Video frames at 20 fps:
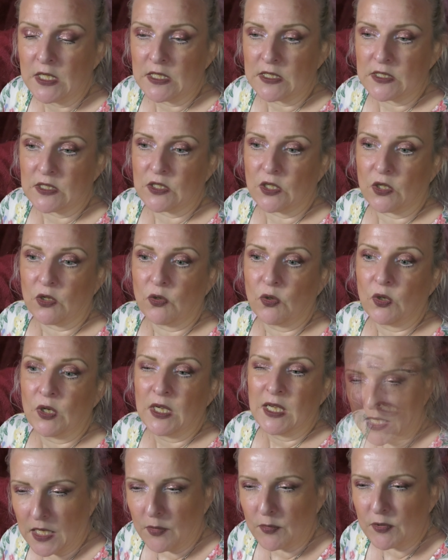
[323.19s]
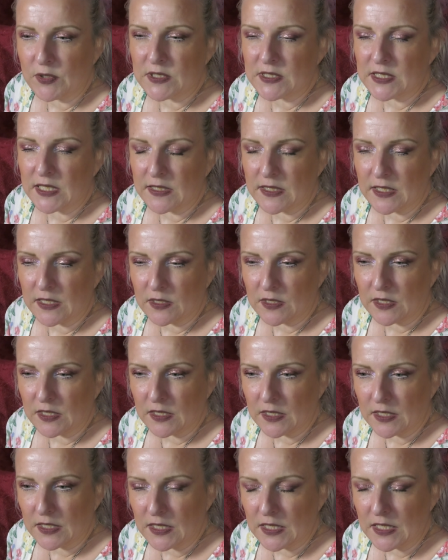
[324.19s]
So I would say that
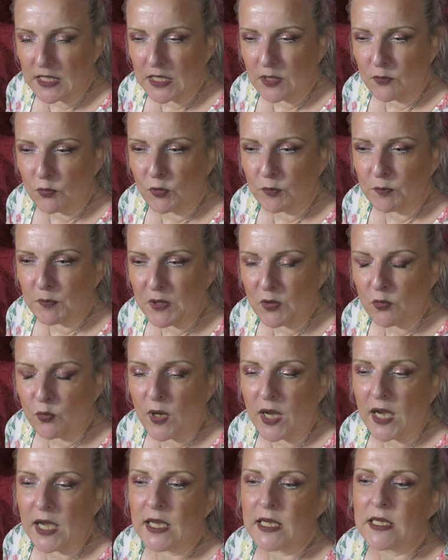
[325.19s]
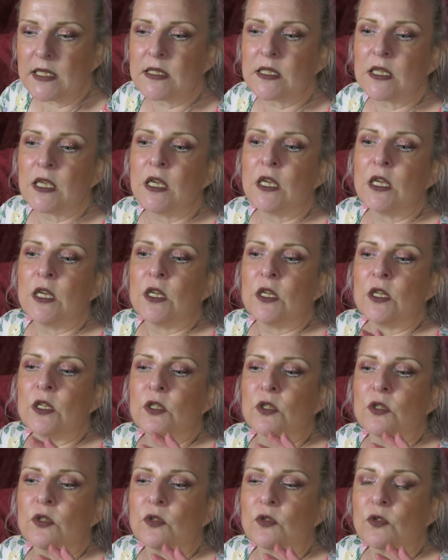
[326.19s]
it would be wise
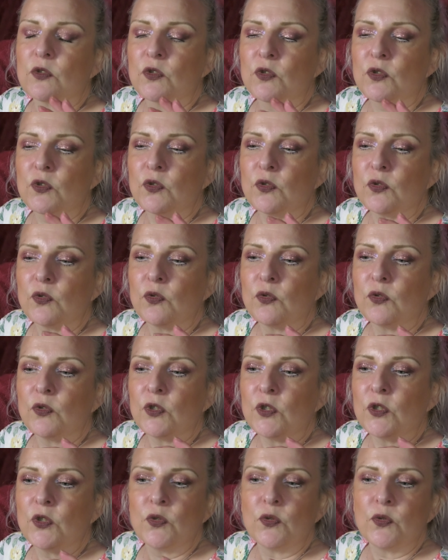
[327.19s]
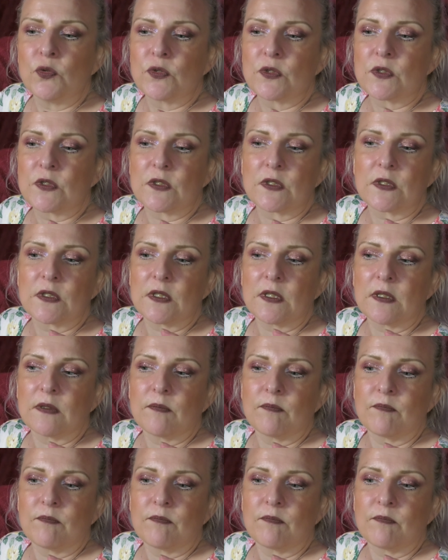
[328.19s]
to use